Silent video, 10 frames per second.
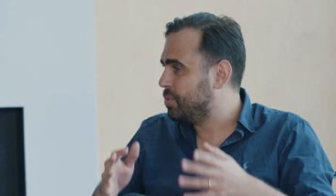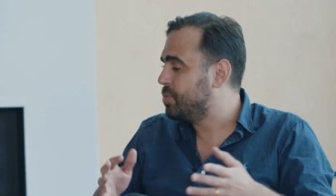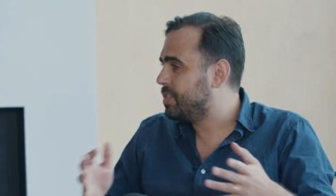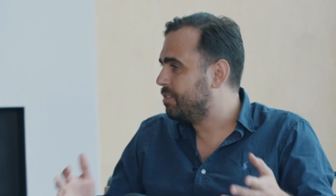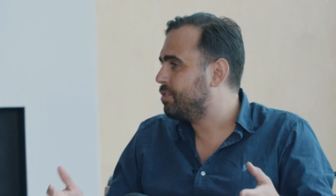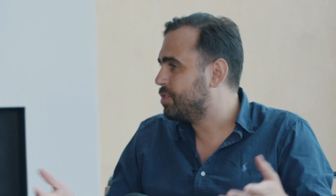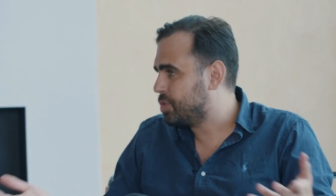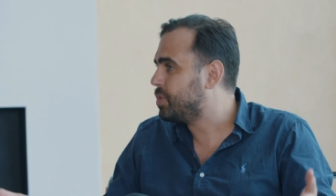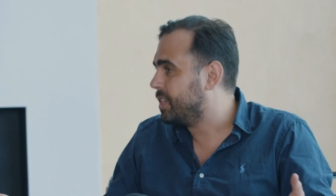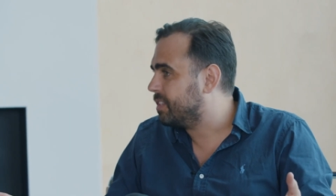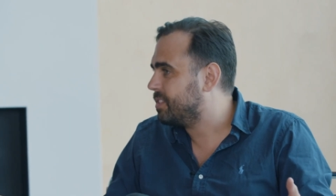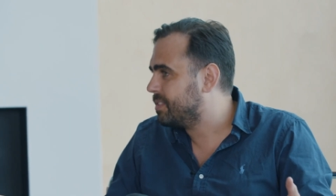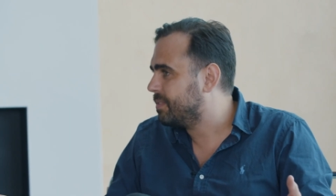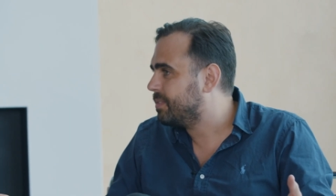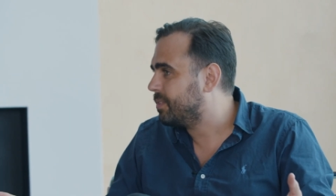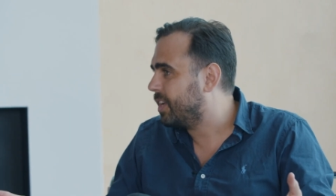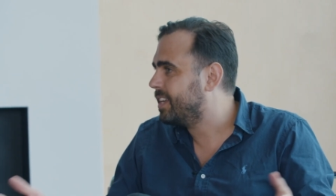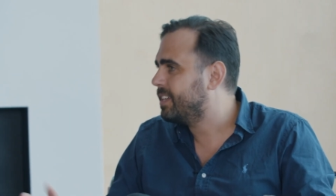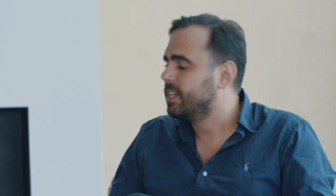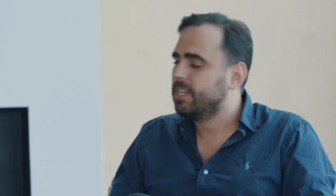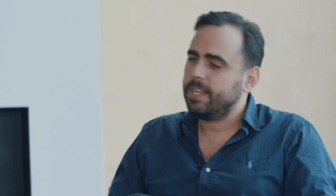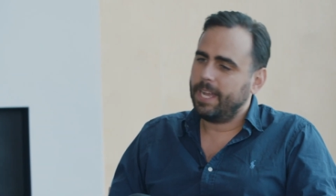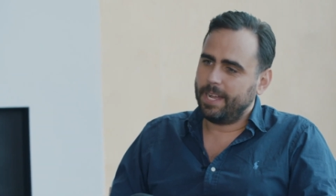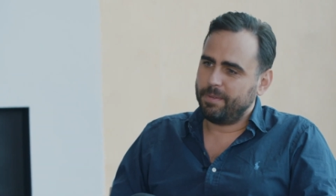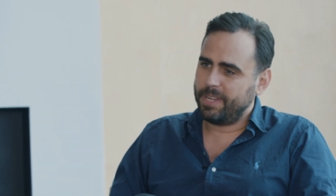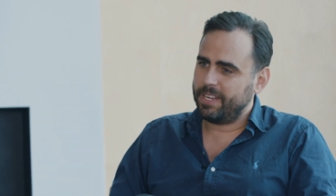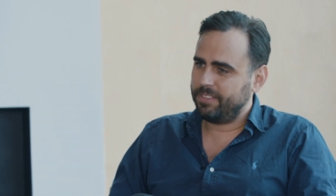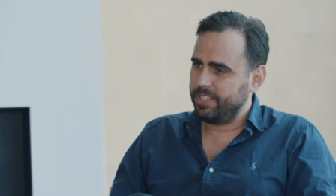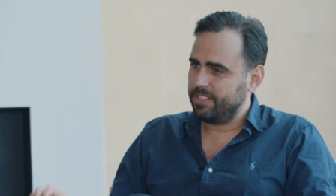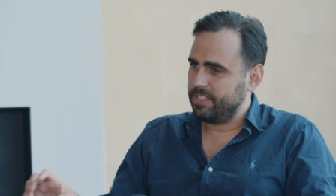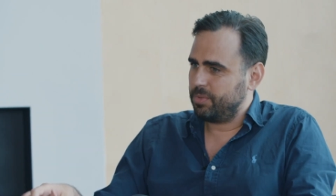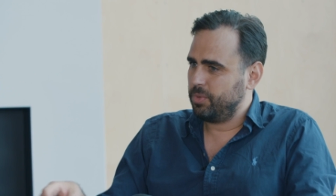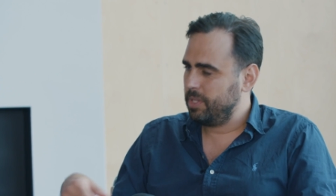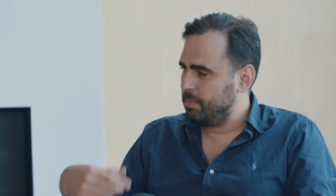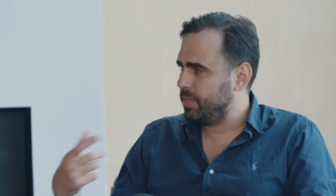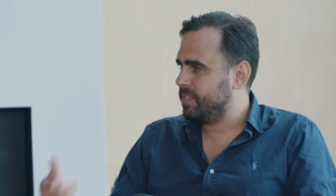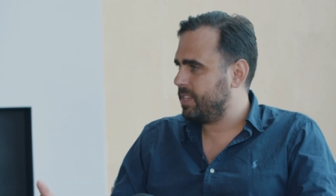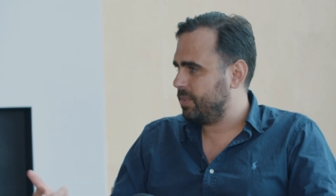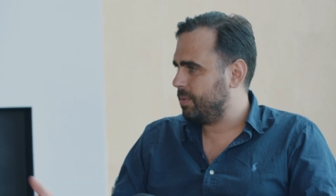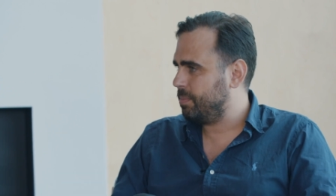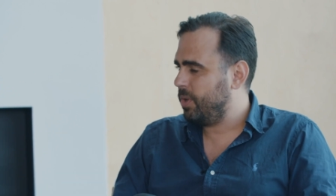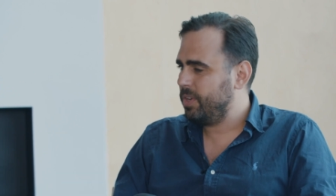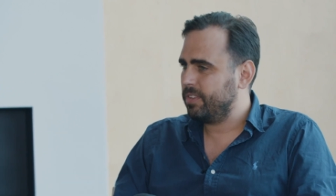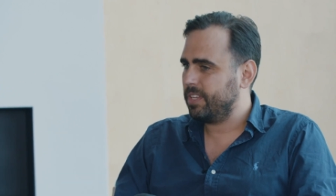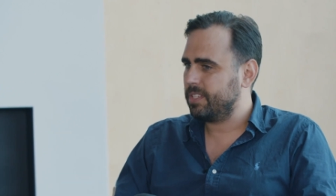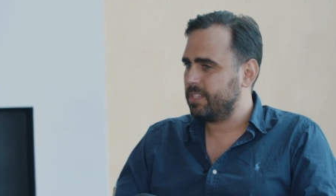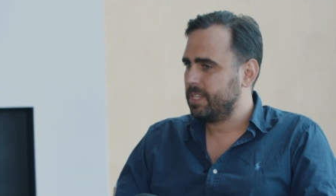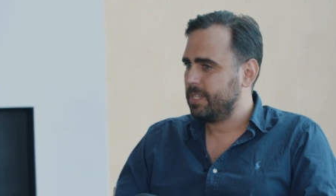two different Julians, mm-hmm. right? Um, and I think this really brings out the point that